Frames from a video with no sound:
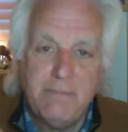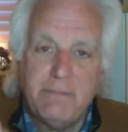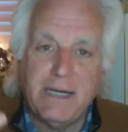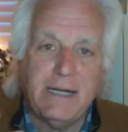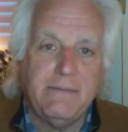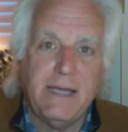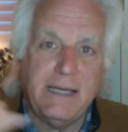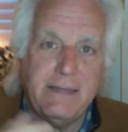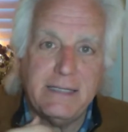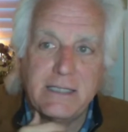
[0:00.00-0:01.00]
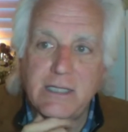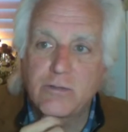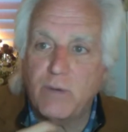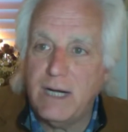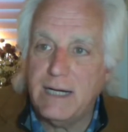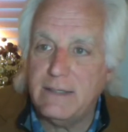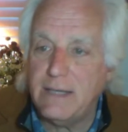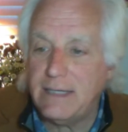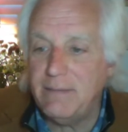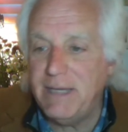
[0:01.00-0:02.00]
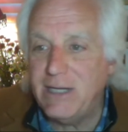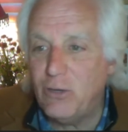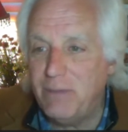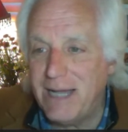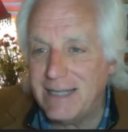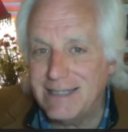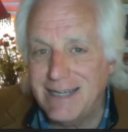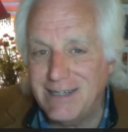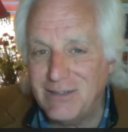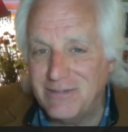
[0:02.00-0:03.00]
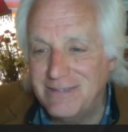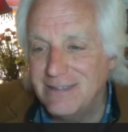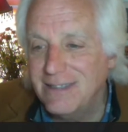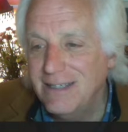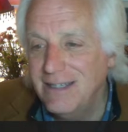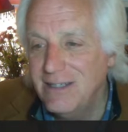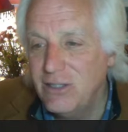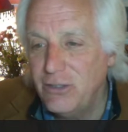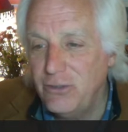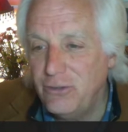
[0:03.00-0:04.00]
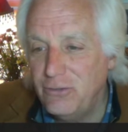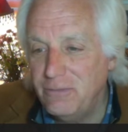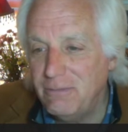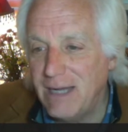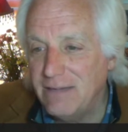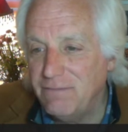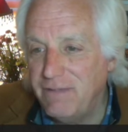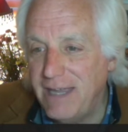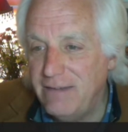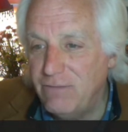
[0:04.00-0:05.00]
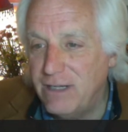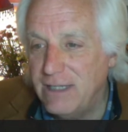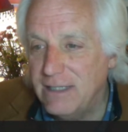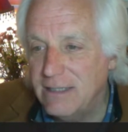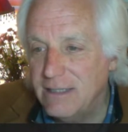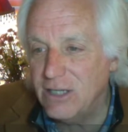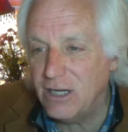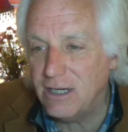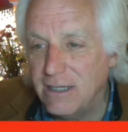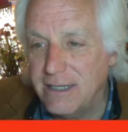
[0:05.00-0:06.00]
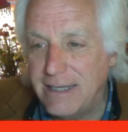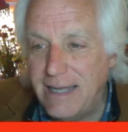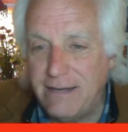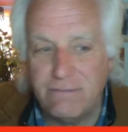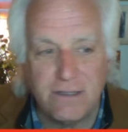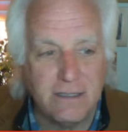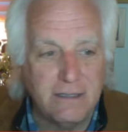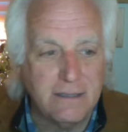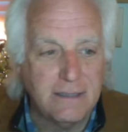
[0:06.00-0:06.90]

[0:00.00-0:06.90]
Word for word: But I, and this is why, let me go back down to my favorite dog ever,